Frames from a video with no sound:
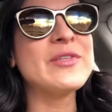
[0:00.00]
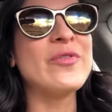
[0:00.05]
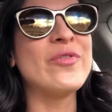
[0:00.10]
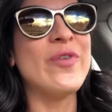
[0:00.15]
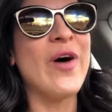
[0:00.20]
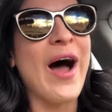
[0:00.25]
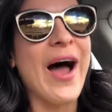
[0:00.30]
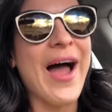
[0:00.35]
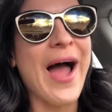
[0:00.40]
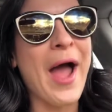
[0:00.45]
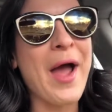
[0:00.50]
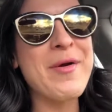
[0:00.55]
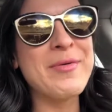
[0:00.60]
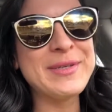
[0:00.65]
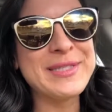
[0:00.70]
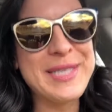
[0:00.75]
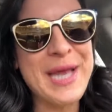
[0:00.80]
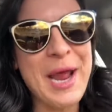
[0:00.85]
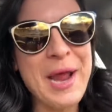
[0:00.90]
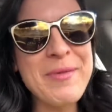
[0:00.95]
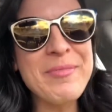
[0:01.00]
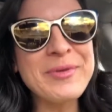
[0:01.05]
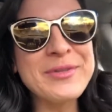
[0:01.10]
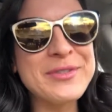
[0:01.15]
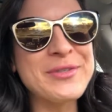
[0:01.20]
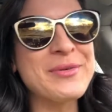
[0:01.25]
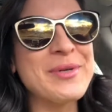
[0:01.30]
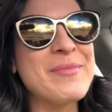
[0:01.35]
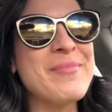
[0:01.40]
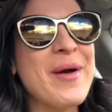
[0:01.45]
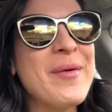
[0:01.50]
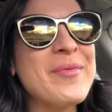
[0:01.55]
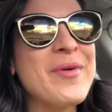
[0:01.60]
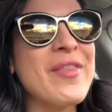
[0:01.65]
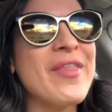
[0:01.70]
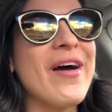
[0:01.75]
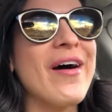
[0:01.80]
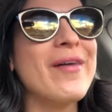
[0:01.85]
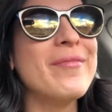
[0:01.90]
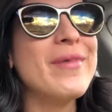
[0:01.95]
was able to
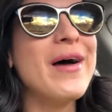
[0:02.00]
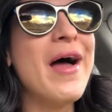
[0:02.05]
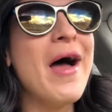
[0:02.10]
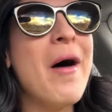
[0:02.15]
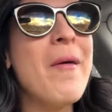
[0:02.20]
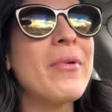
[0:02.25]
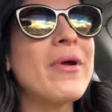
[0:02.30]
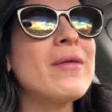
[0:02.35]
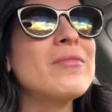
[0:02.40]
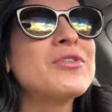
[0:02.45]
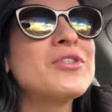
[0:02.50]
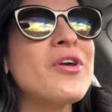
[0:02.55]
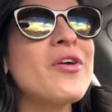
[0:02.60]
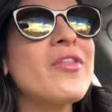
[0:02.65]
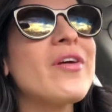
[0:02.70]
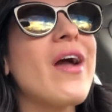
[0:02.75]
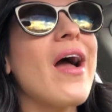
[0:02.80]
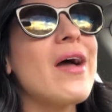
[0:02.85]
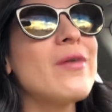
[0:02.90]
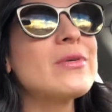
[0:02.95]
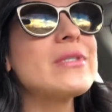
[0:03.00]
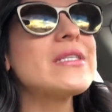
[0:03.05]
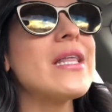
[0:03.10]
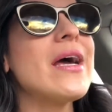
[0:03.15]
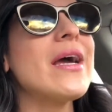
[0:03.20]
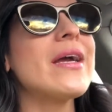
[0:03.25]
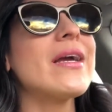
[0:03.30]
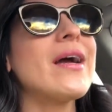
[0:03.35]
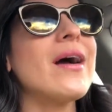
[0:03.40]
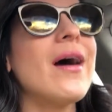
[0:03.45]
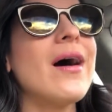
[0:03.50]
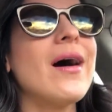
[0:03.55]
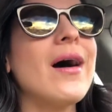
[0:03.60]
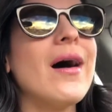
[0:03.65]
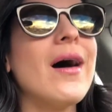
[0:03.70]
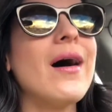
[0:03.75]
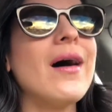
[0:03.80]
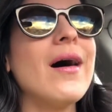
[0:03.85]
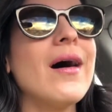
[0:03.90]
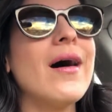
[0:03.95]
remember them, but I'm sure the guy was like,
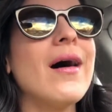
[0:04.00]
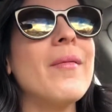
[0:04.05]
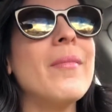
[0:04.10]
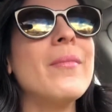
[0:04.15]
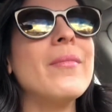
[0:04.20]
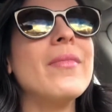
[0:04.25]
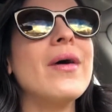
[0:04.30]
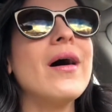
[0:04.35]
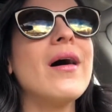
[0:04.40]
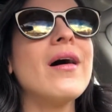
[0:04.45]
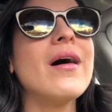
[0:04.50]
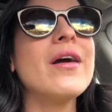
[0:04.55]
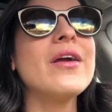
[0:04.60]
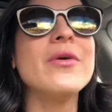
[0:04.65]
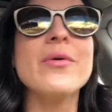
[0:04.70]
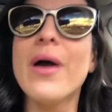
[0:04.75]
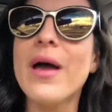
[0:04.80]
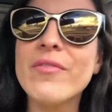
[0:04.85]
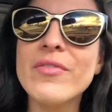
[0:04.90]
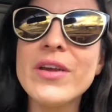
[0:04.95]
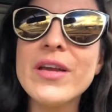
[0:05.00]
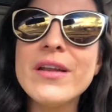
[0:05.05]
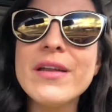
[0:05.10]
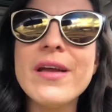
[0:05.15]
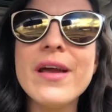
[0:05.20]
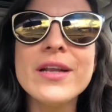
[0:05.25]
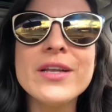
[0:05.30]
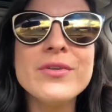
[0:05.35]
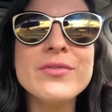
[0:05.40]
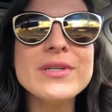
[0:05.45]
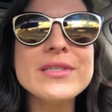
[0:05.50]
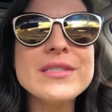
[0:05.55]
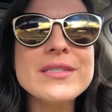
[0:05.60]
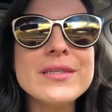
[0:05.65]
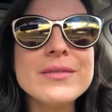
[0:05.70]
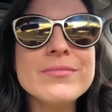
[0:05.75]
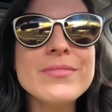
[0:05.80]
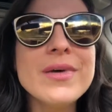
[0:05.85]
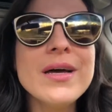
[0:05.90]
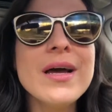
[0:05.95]
are you having an
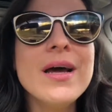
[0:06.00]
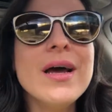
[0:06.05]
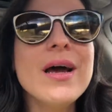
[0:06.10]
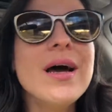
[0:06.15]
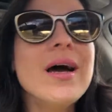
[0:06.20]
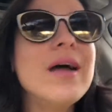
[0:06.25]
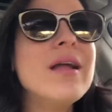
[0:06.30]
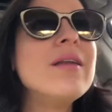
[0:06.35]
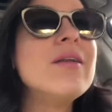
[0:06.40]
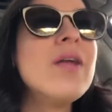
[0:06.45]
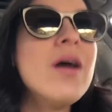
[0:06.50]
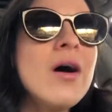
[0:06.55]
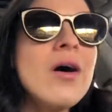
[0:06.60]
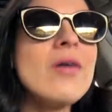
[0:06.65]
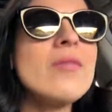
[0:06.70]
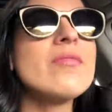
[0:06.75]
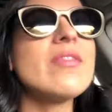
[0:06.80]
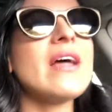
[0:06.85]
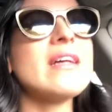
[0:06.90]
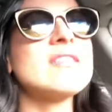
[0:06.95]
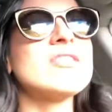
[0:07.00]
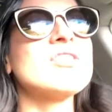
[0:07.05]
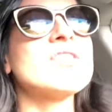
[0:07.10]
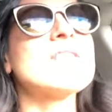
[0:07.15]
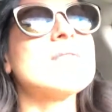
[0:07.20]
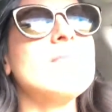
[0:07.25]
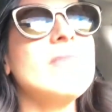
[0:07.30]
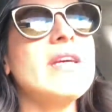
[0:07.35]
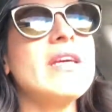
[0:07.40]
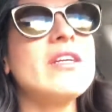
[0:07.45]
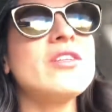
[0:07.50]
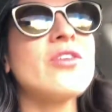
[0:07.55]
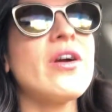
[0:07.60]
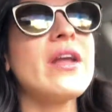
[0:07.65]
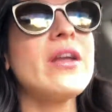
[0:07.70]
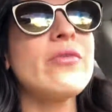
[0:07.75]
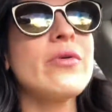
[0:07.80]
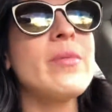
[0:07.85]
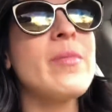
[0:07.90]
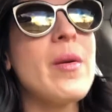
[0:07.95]
aneurysm? No, that's just me
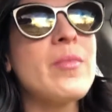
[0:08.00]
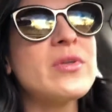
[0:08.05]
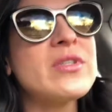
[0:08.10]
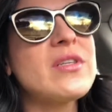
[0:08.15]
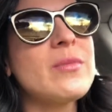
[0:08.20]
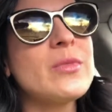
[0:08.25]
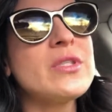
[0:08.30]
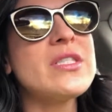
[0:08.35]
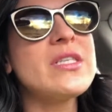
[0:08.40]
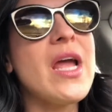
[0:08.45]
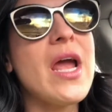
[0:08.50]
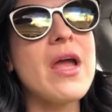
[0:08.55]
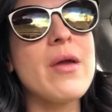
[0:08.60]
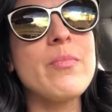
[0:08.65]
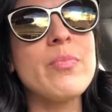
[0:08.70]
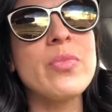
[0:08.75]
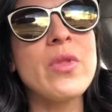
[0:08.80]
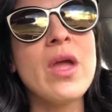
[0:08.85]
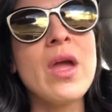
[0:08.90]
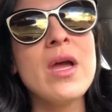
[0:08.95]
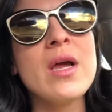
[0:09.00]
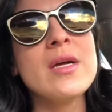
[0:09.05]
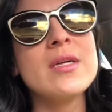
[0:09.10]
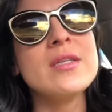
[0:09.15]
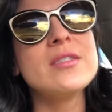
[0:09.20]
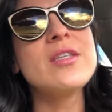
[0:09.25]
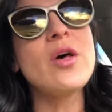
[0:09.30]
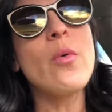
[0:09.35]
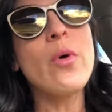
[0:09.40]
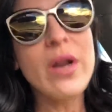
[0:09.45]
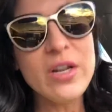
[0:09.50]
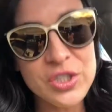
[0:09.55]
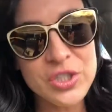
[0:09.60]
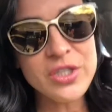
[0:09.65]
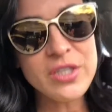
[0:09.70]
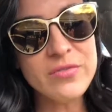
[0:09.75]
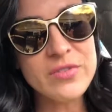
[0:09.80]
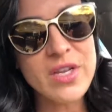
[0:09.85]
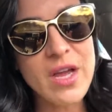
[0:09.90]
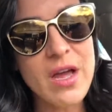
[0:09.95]
trying to remember someone's name. So what I
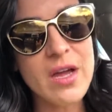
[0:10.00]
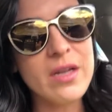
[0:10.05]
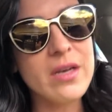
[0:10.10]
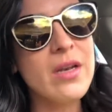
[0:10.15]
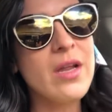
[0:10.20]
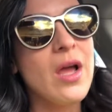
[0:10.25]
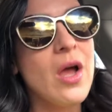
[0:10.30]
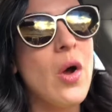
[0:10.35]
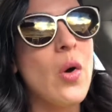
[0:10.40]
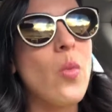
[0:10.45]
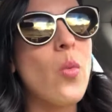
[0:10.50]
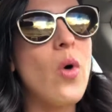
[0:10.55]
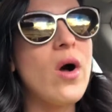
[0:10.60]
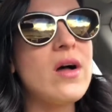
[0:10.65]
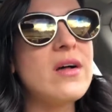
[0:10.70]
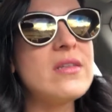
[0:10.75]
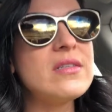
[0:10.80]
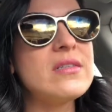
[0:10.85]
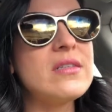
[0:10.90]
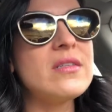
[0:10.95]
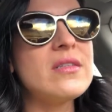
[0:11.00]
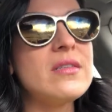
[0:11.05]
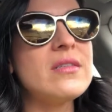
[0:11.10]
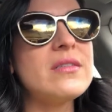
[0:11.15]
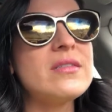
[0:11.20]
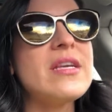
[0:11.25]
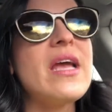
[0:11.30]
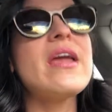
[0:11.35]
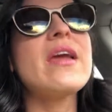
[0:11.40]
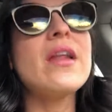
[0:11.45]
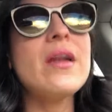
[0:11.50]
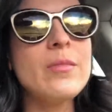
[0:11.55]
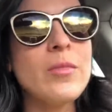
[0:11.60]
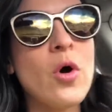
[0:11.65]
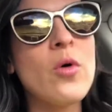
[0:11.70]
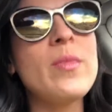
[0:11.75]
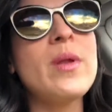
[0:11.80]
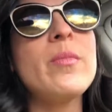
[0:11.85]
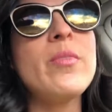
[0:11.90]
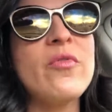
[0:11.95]
should have done was taken a
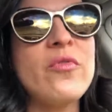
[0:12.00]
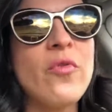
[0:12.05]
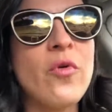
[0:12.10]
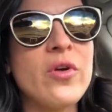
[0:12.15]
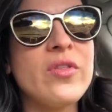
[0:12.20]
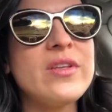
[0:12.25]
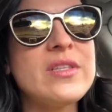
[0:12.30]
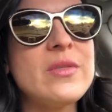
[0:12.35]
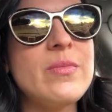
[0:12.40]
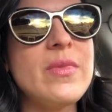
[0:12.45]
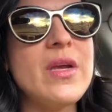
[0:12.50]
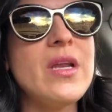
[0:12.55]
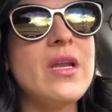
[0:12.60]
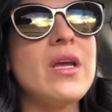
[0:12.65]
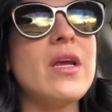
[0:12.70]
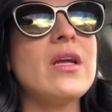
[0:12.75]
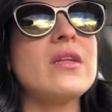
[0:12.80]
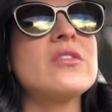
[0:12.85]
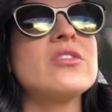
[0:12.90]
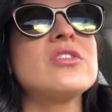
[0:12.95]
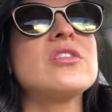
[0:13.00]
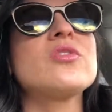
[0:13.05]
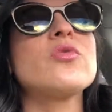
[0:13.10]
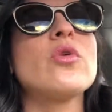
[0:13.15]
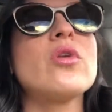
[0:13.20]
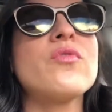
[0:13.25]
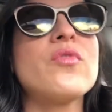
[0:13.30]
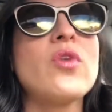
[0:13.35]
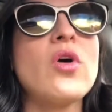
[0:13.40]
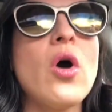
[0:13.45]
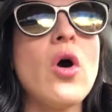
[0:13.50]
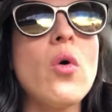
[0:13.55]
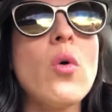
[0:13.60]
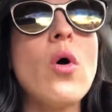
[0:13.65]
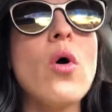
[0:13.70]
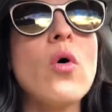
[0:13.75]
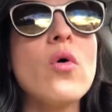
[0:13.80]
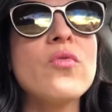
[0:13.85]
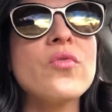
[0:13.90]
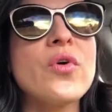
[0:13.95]
moment before this meeting to sort of
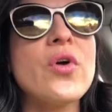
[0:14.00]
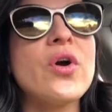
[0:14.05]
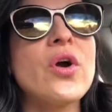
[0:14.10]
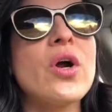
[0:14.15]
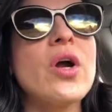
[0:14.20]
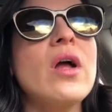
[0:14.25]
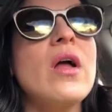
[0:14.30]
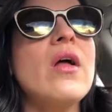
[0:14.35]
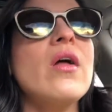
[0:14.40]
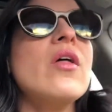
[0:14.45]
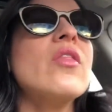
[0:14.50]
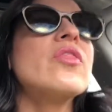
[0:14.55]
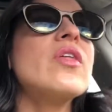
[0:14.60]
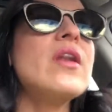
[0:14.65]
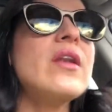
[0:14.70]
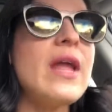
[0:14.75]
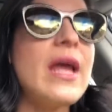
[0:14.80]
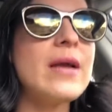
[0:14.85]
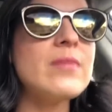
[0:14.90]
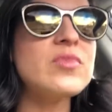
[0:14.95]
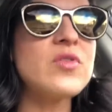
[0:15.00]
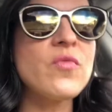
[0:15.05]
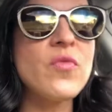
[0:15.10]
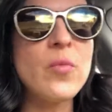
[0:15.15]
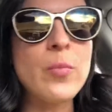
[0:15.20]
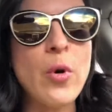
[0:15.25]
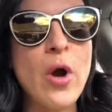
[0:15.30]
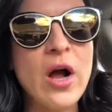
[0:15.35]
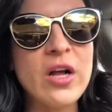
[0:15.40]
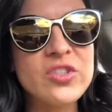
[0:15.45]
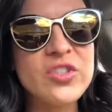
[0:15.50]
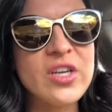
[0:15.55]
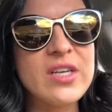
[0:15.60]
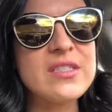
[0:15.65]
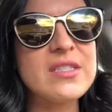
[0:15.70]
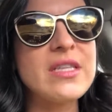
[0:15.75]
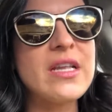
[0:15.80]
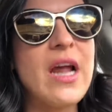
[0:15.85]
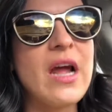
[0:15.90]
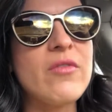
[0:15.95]
go over the names of the
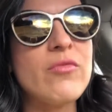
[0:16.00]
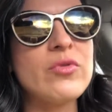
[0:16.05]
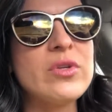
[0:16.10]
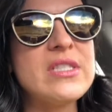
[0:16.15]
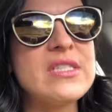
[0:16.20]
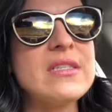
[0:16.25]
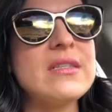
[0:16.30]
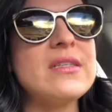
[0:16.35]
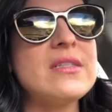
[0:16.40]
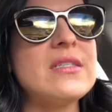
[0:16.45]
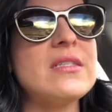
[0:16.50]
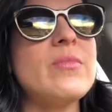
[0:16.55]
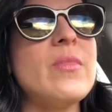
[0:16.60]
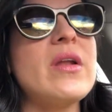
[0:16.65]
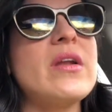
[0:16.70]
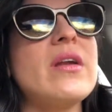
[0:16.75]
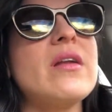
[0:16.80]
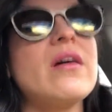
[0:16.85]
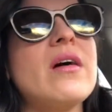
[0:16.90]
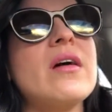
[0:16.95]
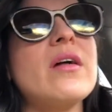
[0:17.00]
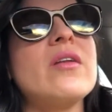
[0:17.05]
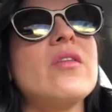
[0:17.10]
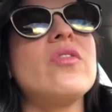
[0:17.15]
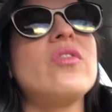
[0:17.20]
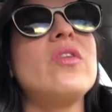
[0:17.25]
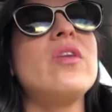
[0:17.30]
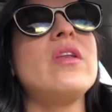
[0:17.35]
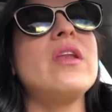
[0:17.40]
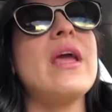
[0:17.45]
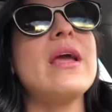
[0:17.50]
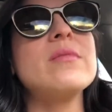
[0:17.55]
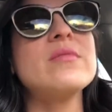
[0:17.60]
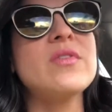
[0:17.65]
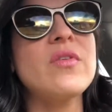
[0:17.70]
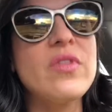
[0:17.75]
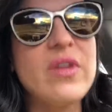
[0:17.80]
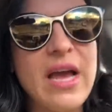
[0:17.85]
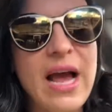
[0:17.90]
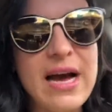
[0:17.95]
projects that I've recently submitted on, the
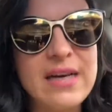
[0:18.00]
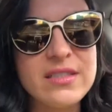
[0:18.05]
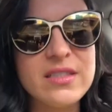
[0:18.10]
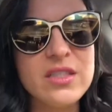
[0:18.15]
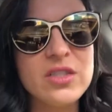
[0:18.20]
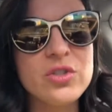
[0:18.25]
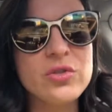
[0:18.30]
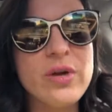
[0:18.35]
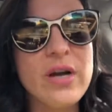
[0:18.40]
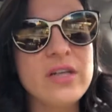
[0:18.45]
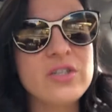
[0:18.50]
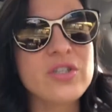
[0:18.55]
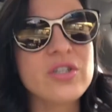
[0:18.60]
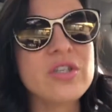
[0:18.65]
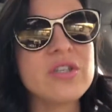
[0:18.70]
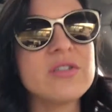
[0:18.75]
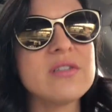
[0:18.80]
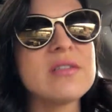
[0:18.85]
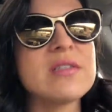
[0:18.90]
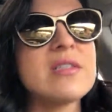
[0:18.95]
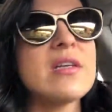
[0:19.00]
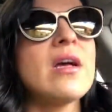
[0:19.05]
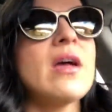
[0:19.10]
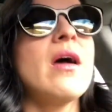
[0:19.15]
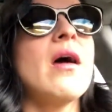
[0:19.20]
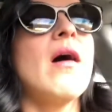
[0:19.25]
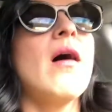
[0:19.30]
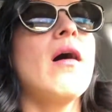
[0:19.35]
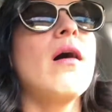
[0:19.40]
names of the casting directors,